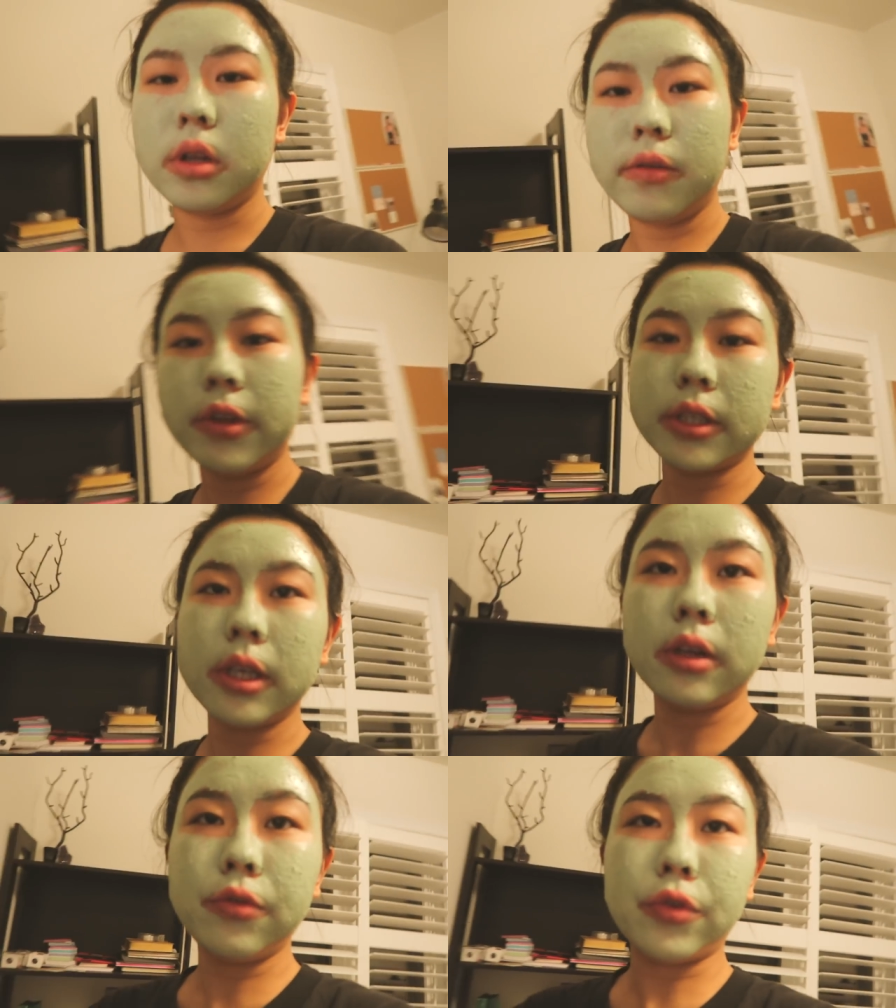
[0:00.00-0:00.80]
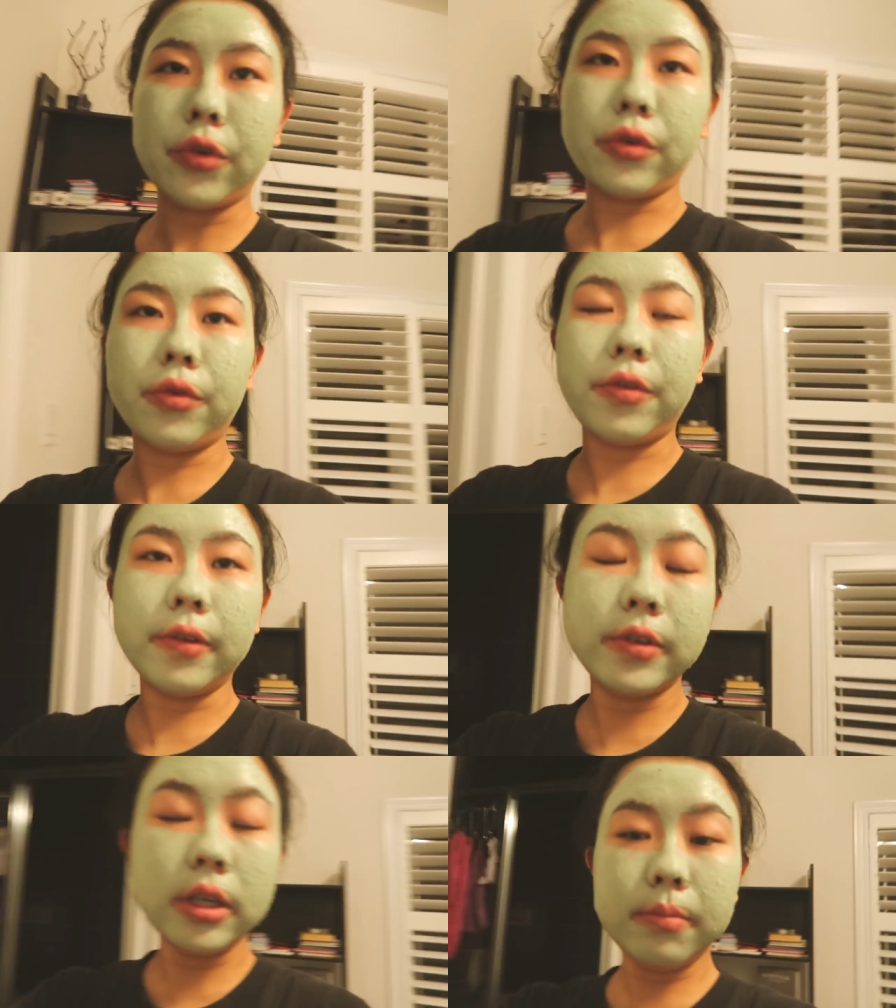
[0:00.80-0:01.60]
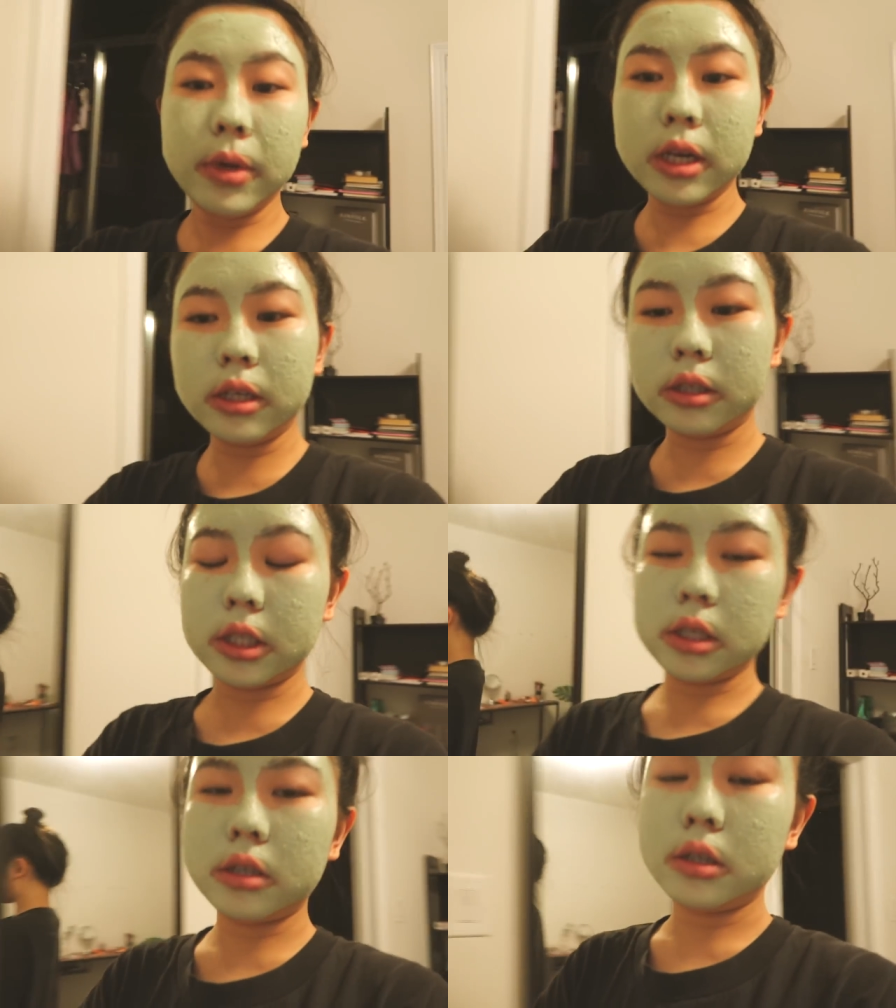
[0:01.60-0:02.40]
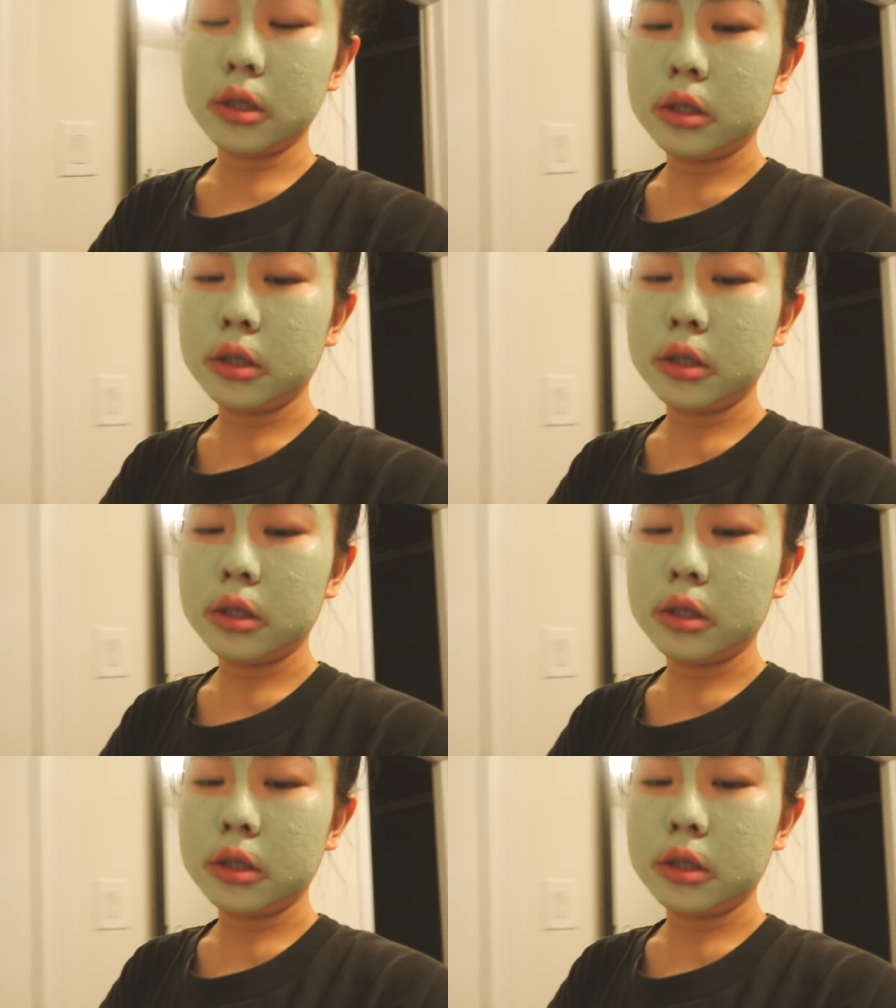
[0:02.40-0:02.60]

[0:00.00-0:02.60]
gonna leave this on for 15 minutes.